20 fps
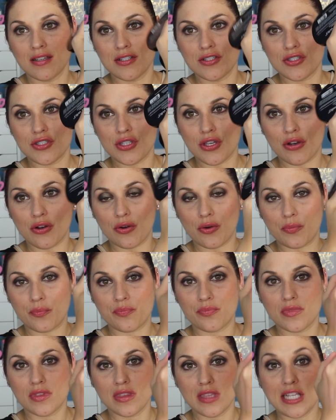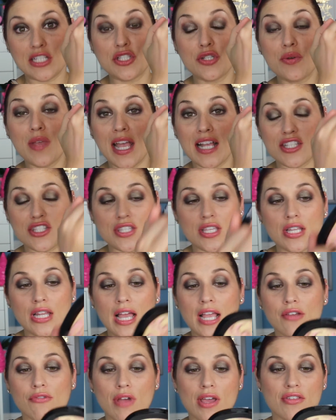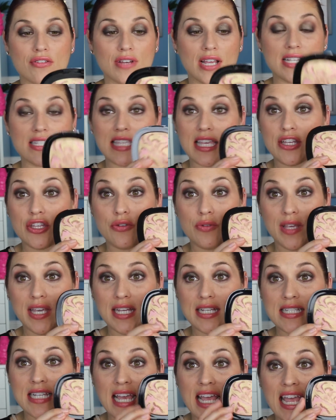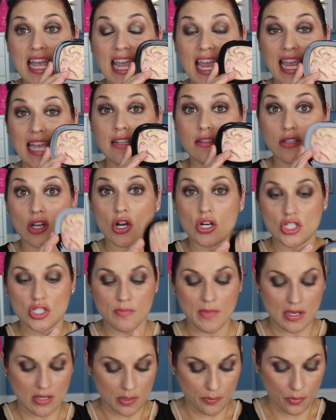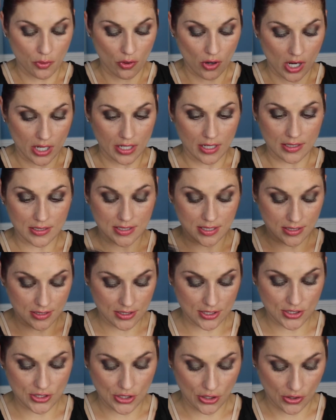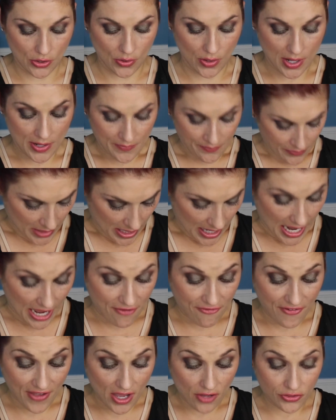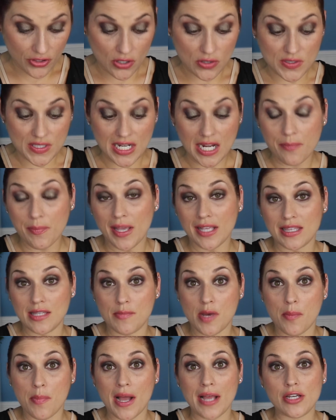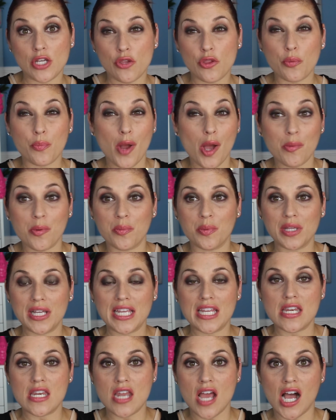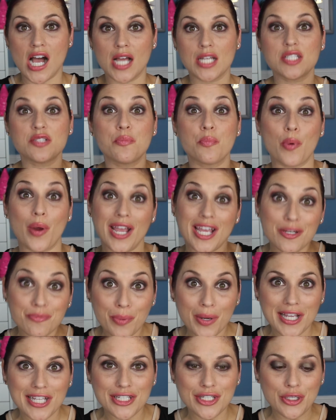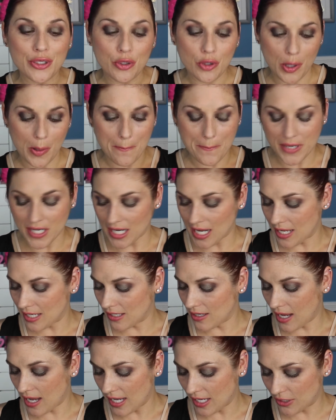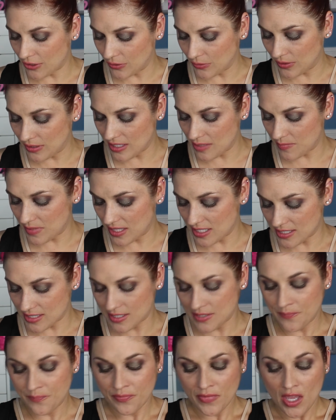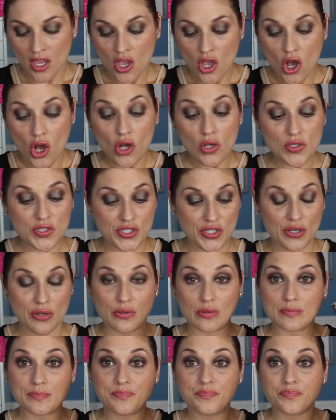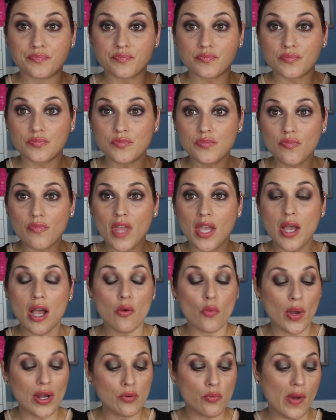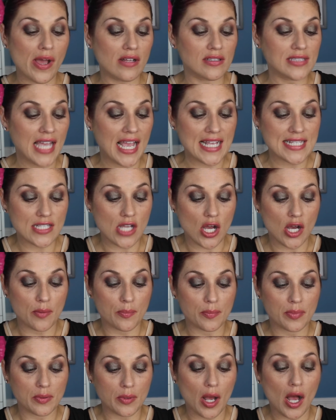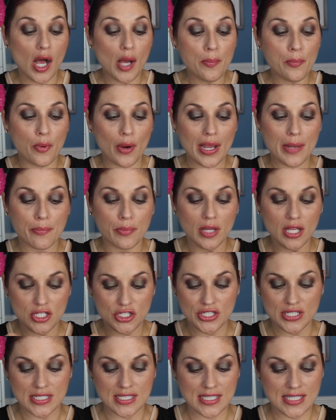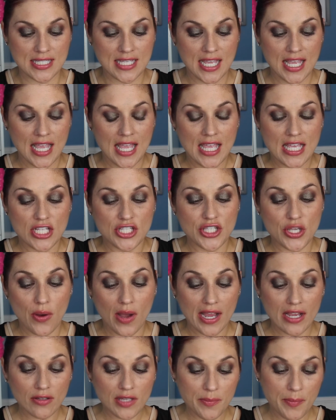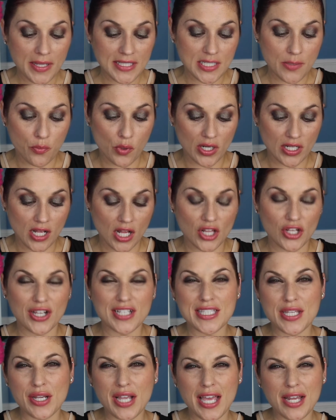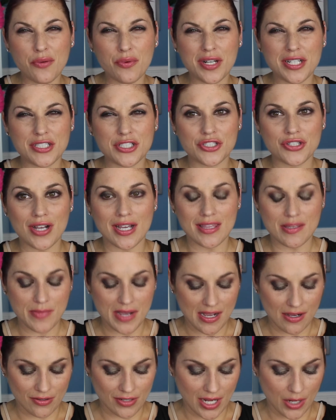So they do catch the light rather nicely, and you get a large amount of product. So I found those and I picked them up. I know they're probably not brand new, but I included them in this. Also, Wet n Wild has ombre blushes. So I only picked up one color because I kind of wanted to try them out.